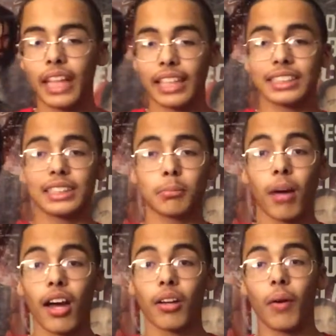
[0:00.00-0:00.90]
That's his
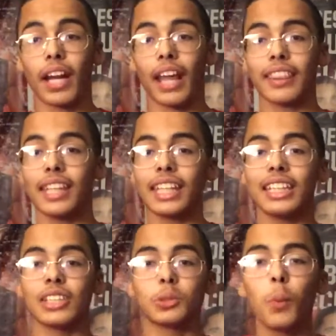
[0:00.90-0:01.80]
motto, and I think he
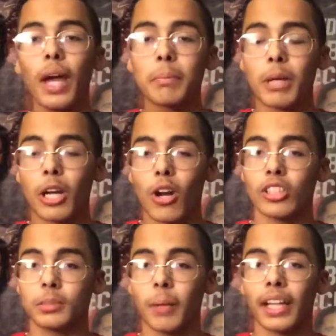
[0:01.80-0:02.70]
does way better
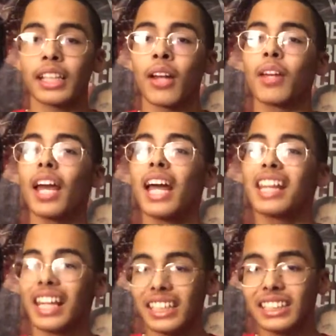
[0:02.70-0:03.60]
on SmackDown
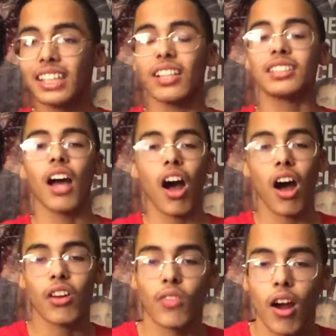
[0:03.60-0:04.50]
than he does
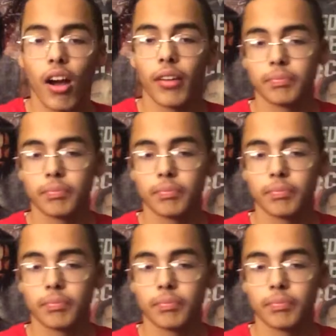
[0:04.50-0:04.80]
on Raw.